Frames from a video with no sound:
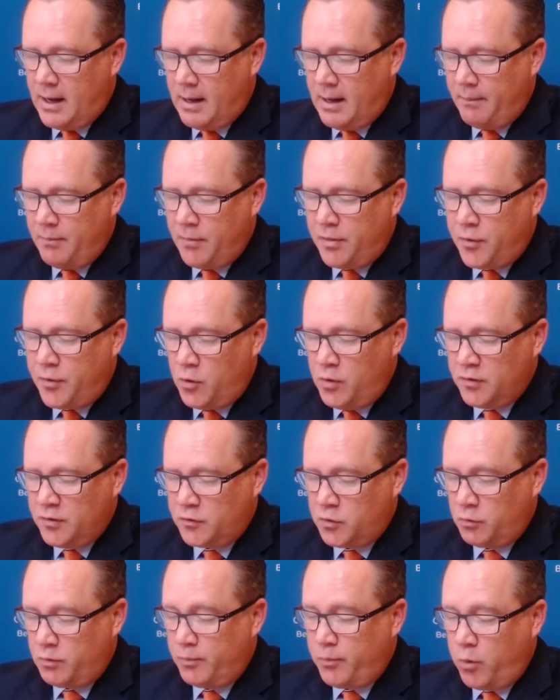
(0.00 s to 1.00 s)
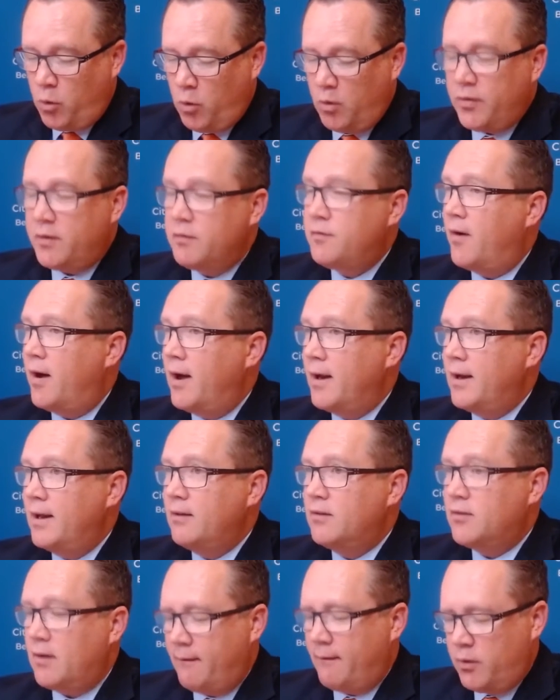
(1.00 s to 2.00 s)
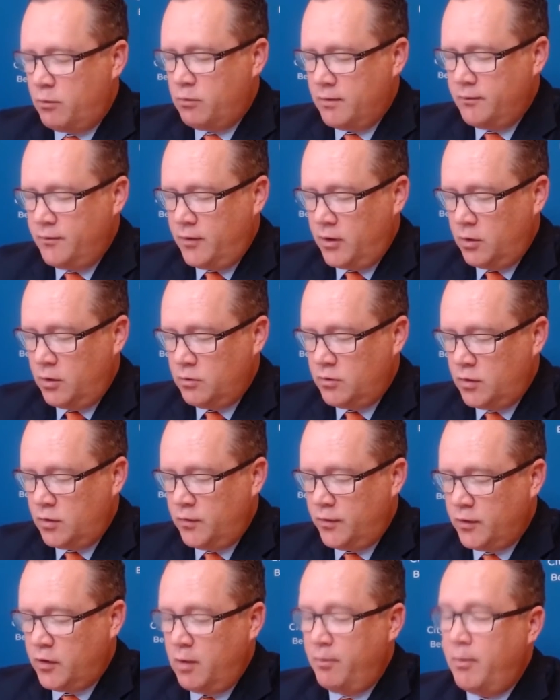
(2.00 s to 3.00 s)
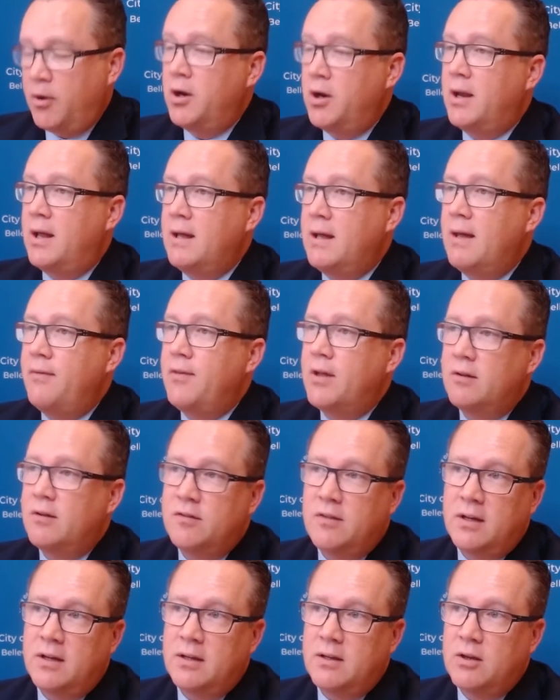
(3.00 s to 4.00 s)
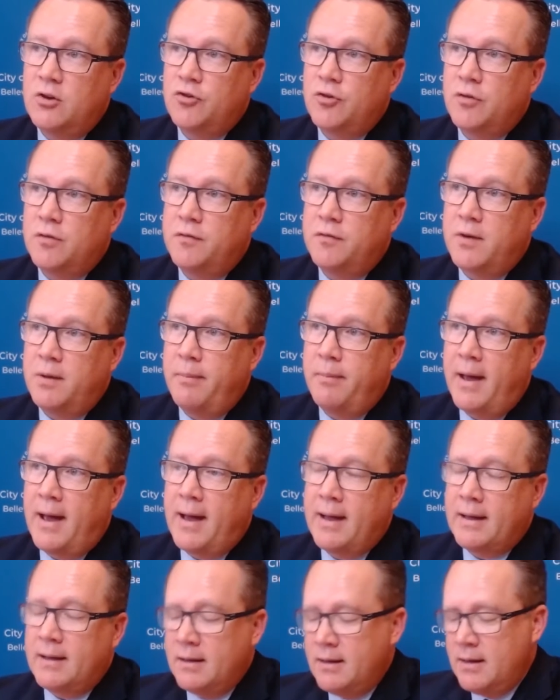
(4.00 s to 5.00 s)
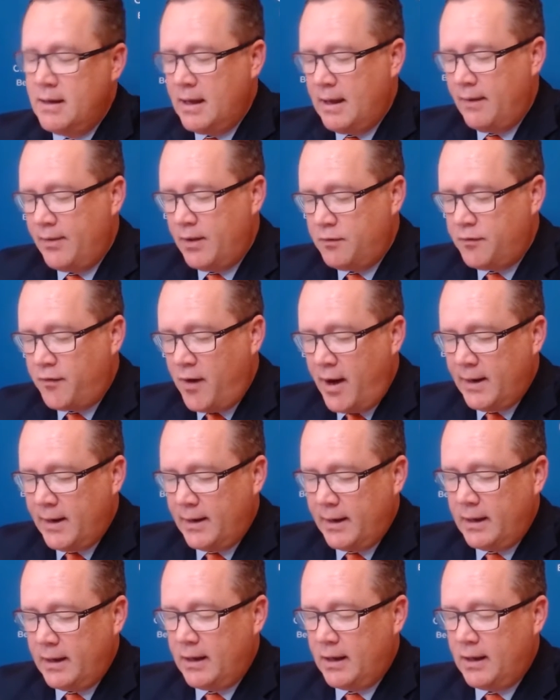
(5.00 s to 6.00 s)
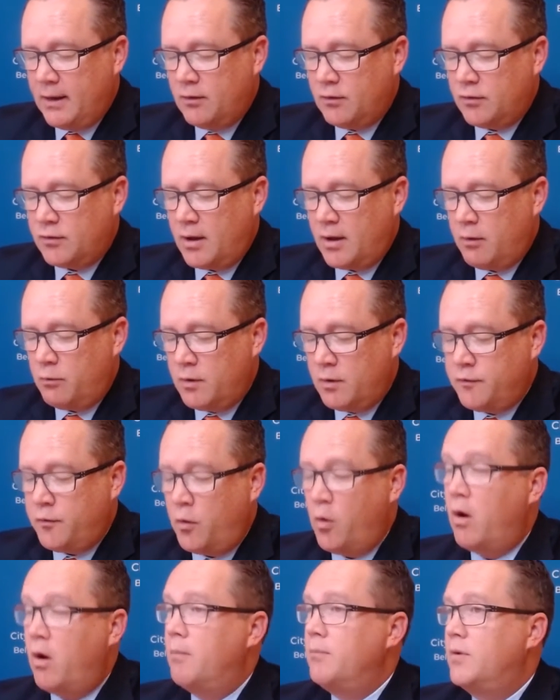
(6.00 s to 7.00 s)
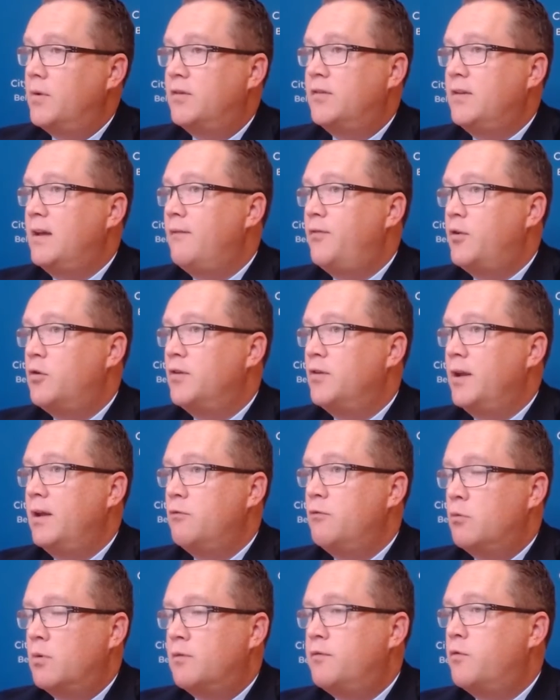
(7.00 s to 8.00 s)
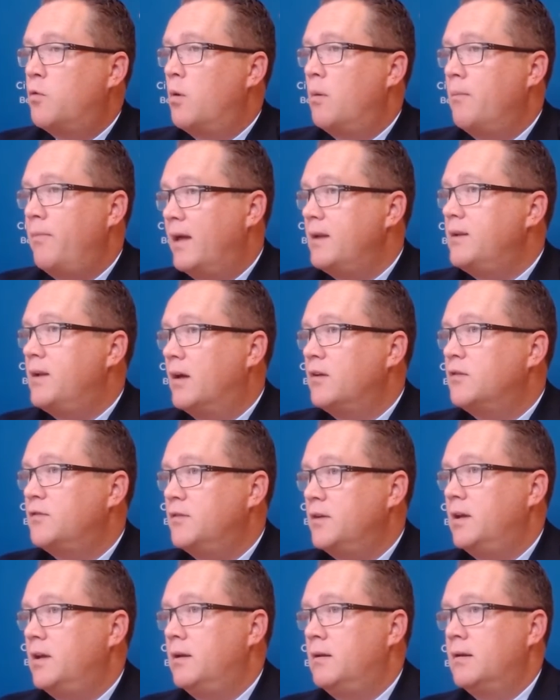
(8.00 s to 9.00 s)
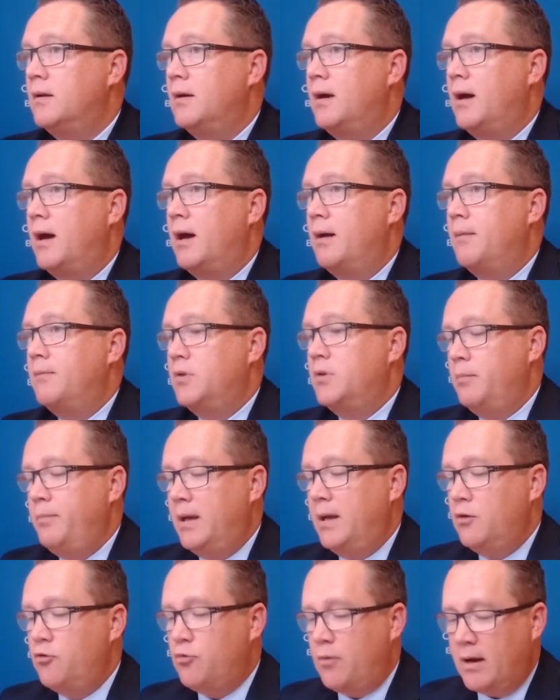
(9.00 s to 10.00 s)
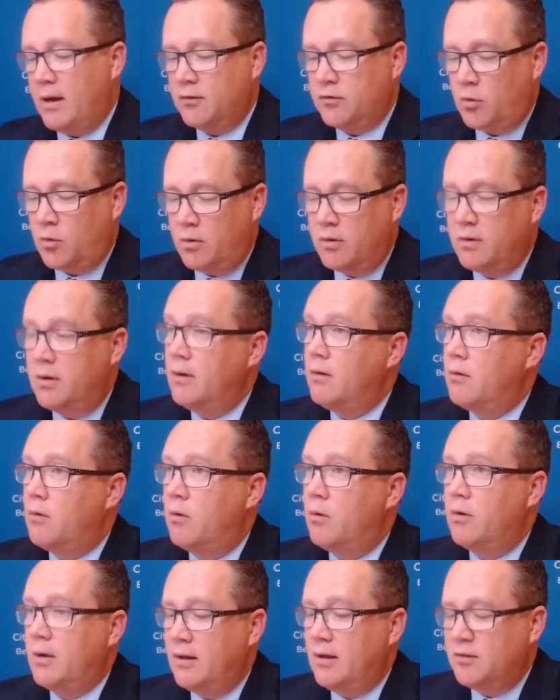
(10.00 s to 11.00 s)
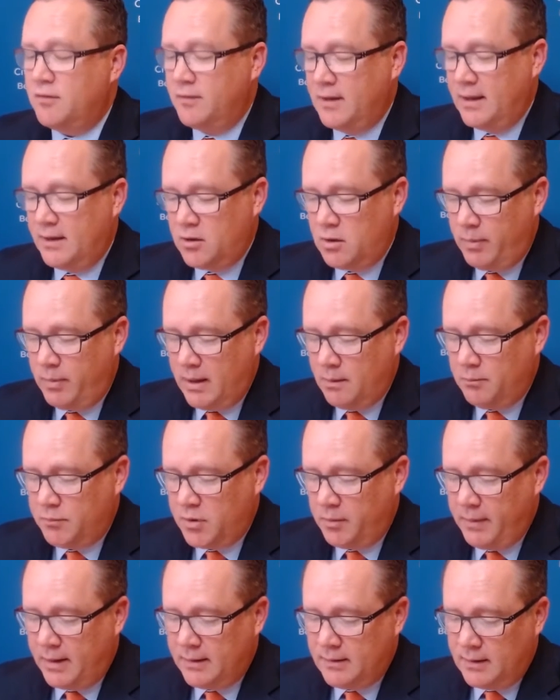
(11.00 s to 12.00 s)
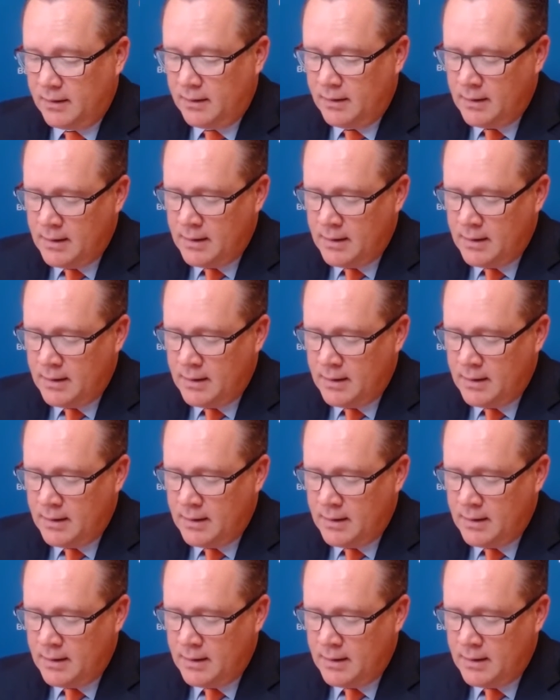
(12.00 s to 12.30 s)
Third is to report the findings of the review to the community and then seek additional feedback. And then finally is reform, to see if there's any reform that does need to be addressed or is needed to be implemented.